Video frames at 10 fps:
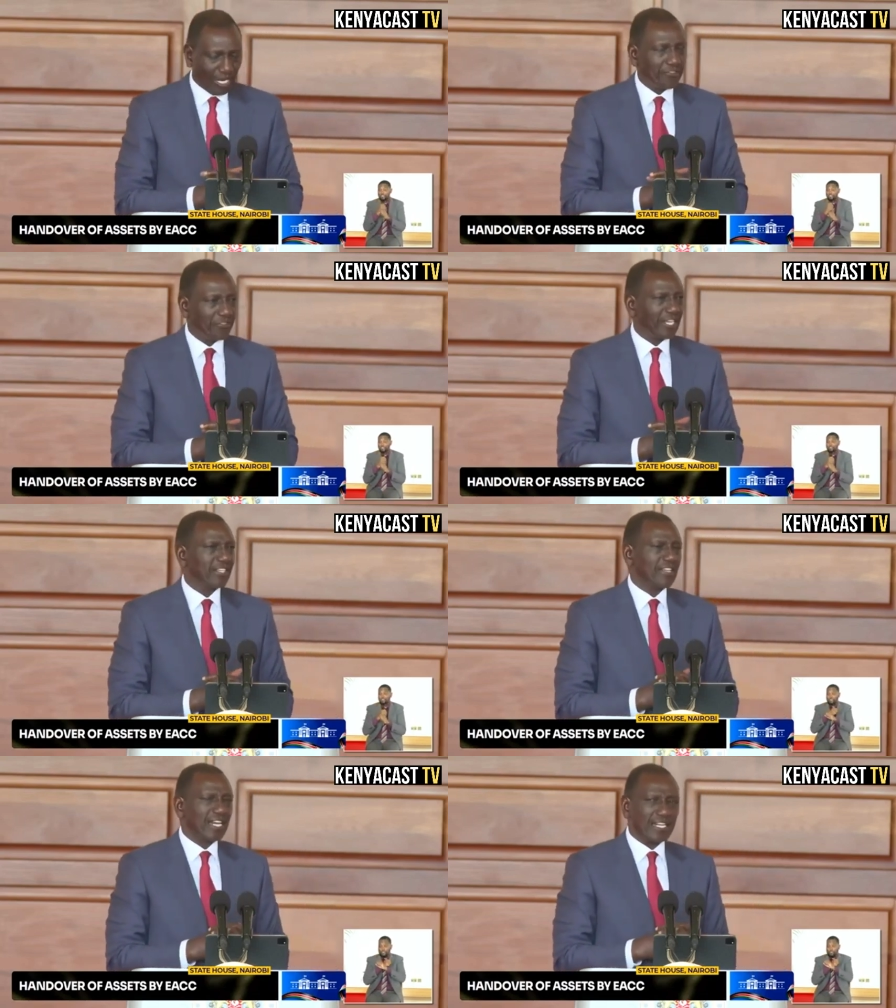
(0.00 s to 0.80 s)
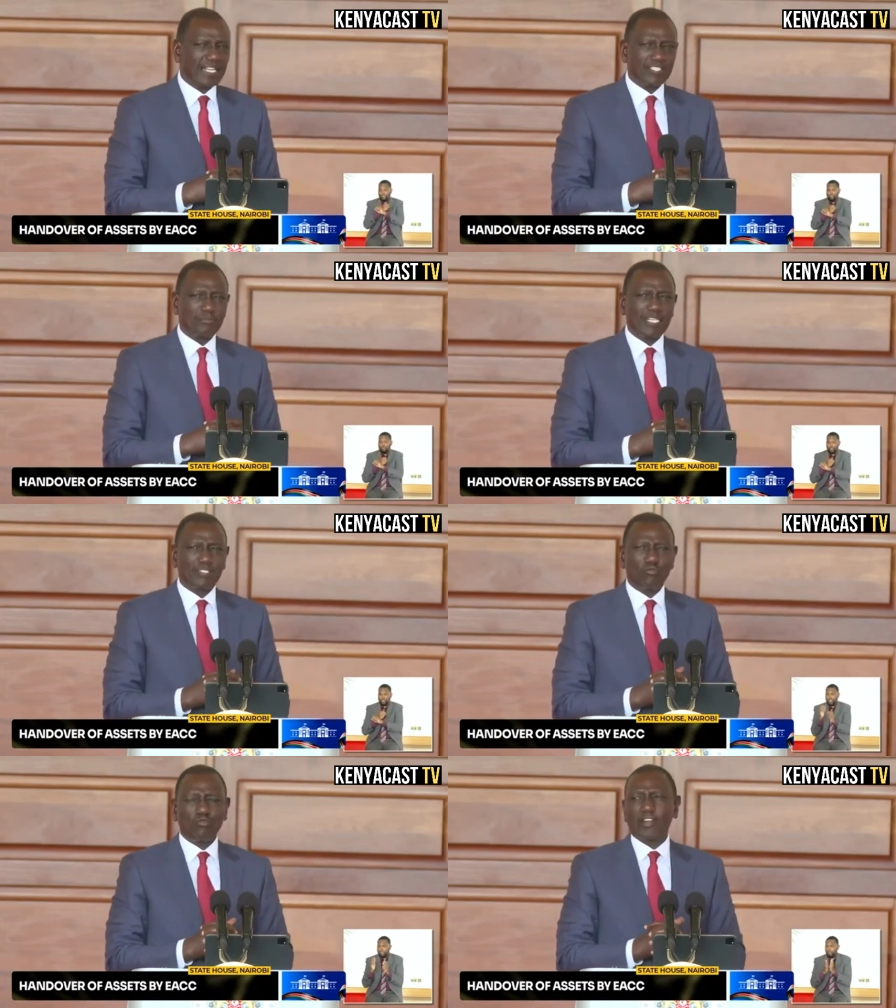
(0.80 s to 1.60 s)
I think it is an
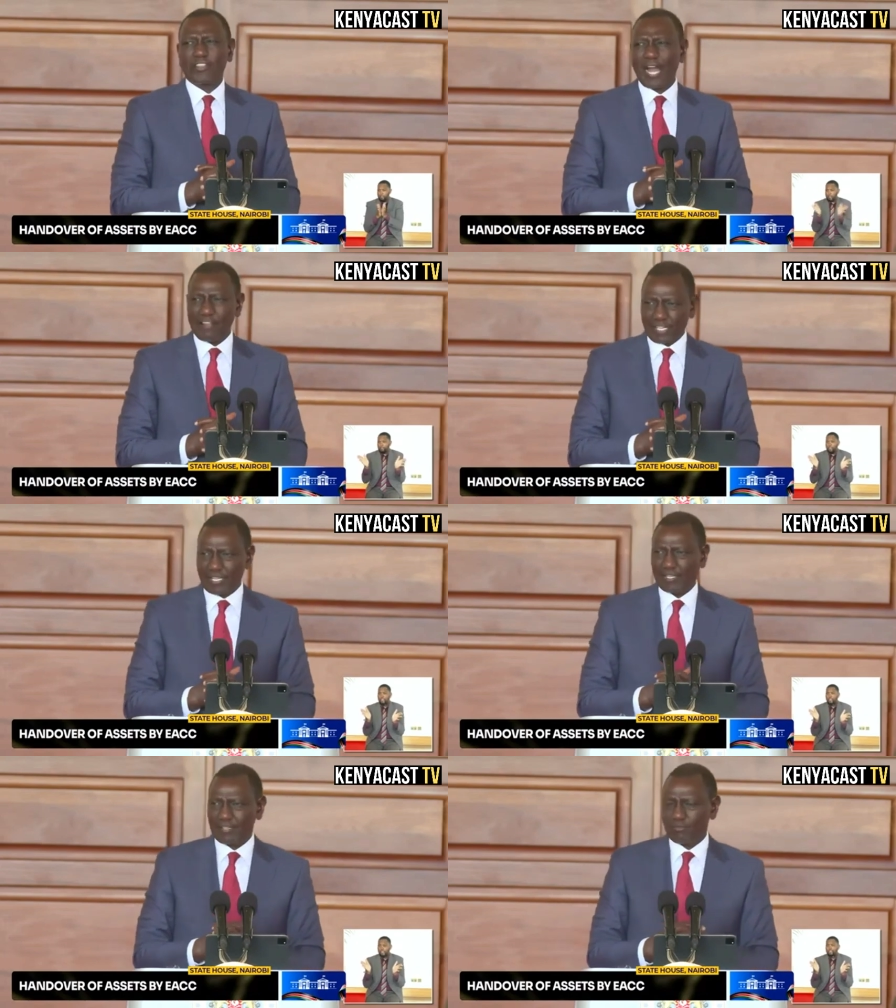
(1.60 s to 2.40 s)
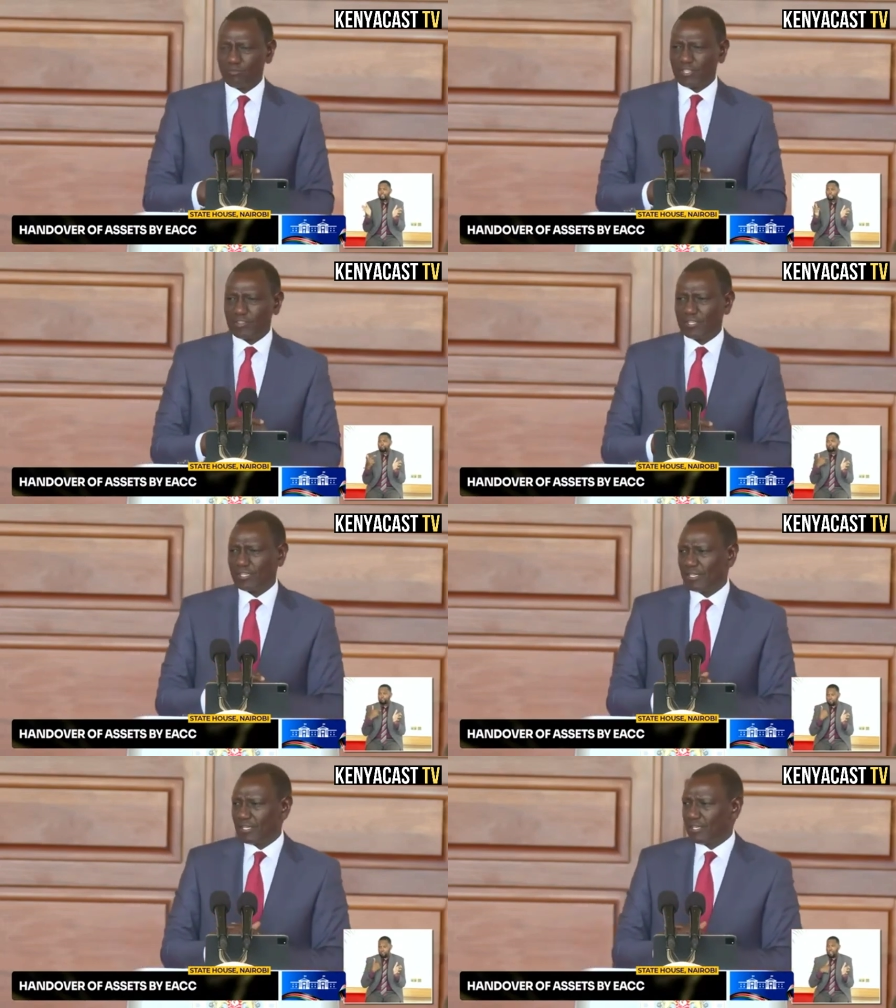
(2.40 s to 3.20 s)
engagement worth having with
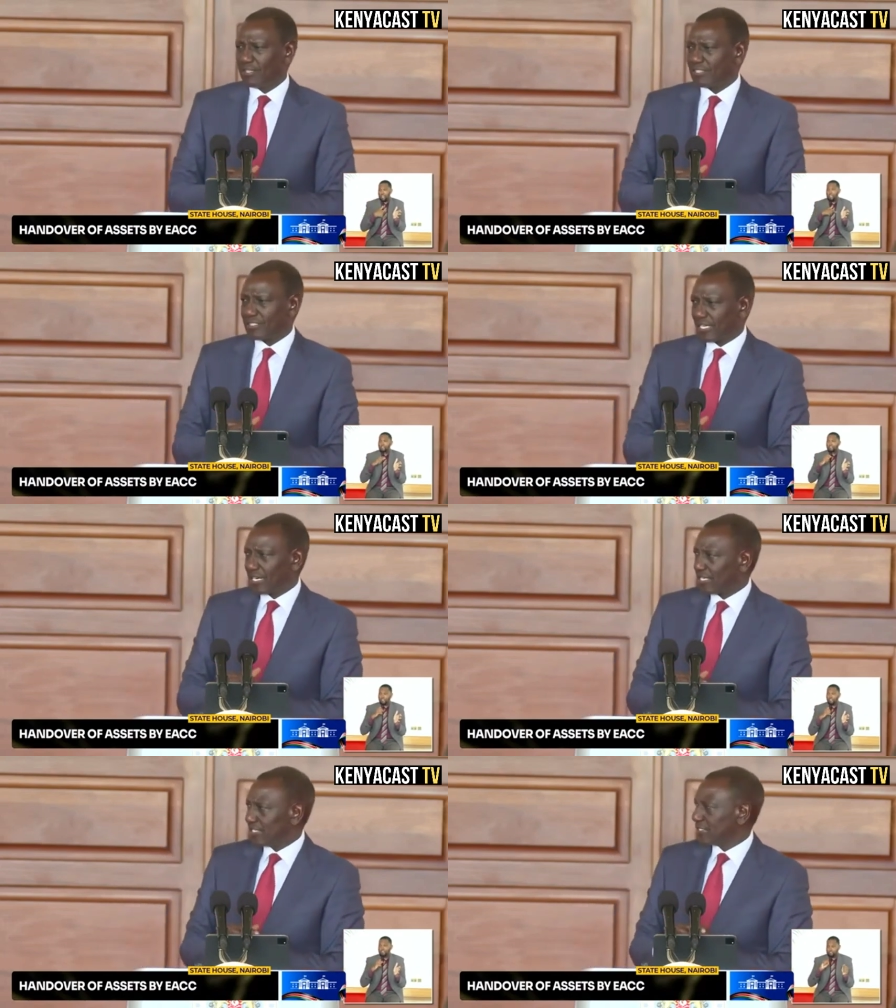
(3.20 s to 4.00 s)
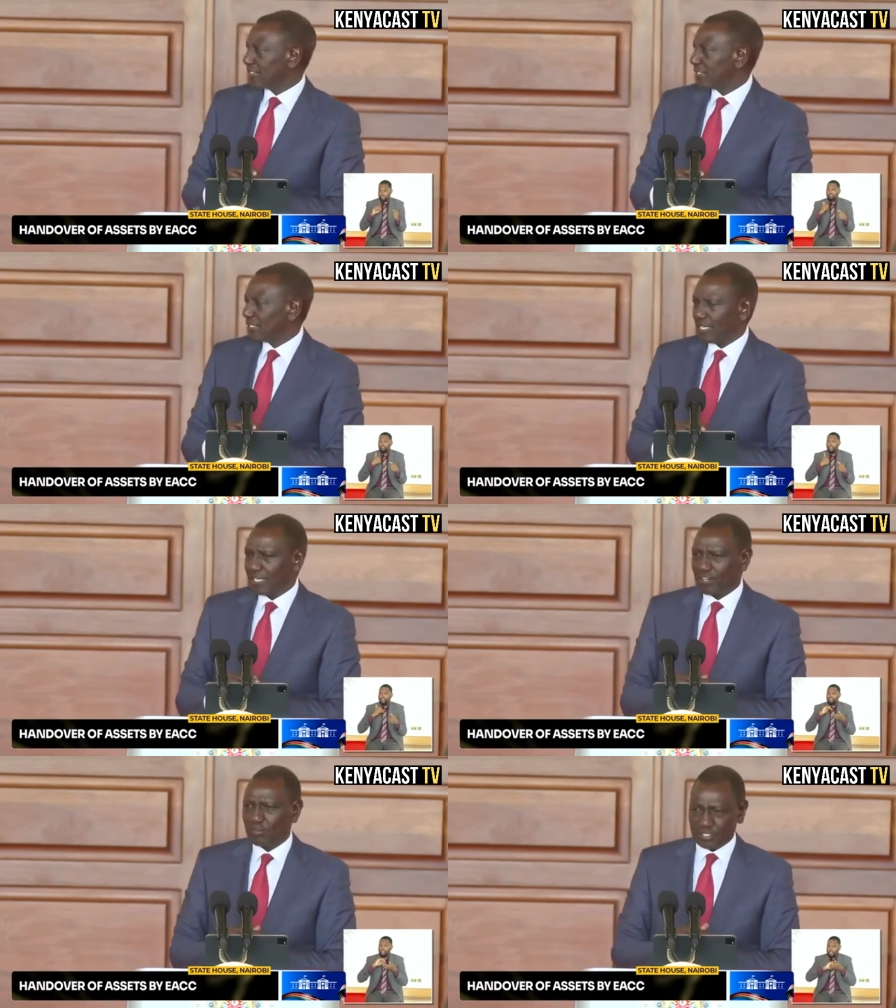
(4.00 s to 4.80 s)
the Salaries
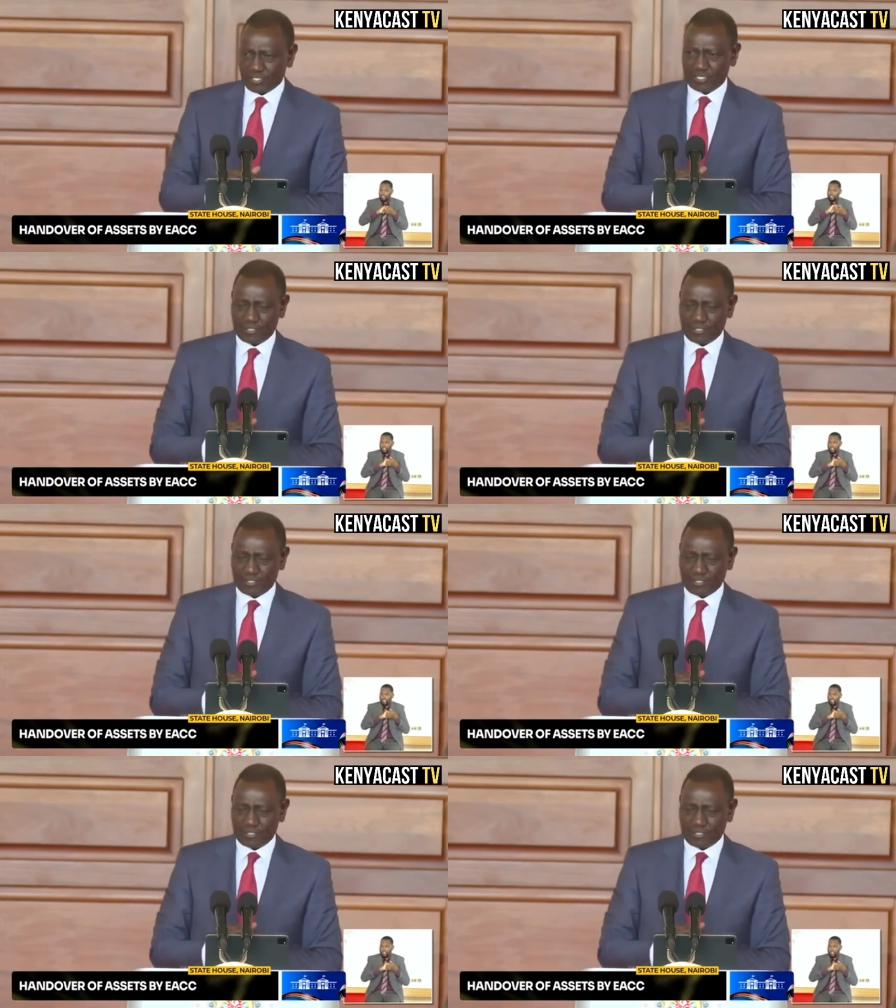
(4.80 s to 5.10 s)
uh, Commission.